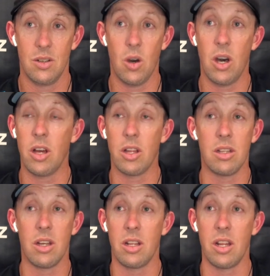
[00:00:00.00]

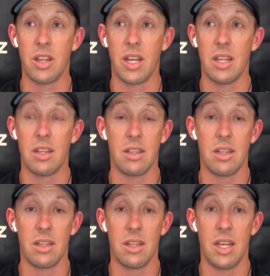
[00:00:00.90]
I don't think it
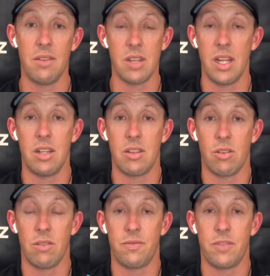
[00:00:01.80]
leaves any
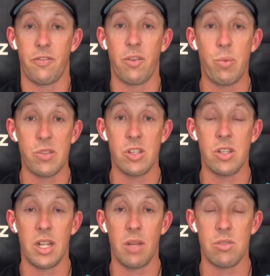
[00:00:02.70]
sort of different
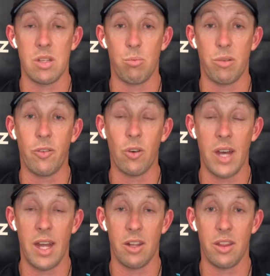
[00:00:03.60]
position that he was in
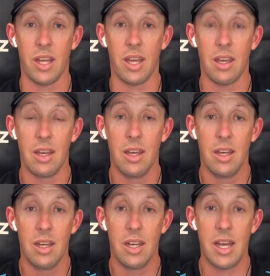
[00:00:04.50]
beforehand. I think
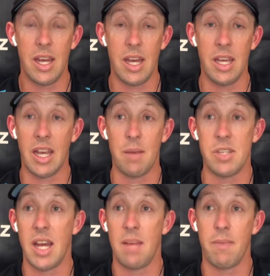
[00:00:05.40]
he comes
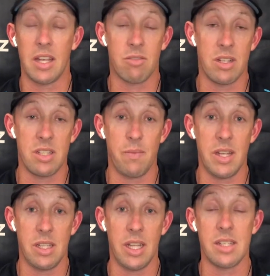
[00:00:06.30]
out, he makes runs
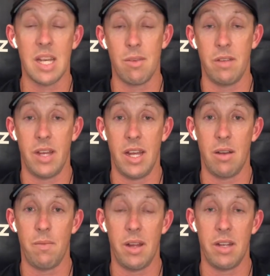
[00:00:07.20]
domestically. He's come over
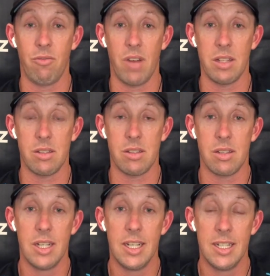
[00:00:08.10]
here and made runs
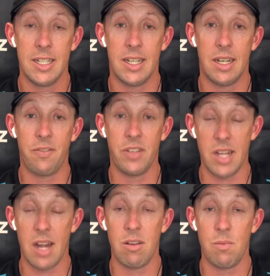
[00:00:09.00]
for
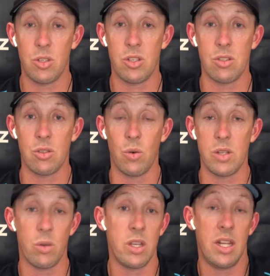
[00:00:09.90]
Durham, which is
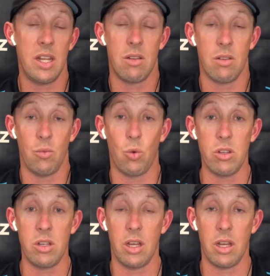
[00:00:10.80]
always what you need and
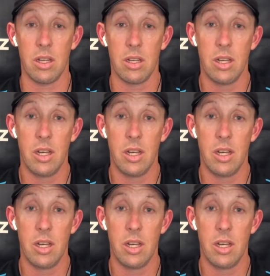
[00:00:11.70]
want your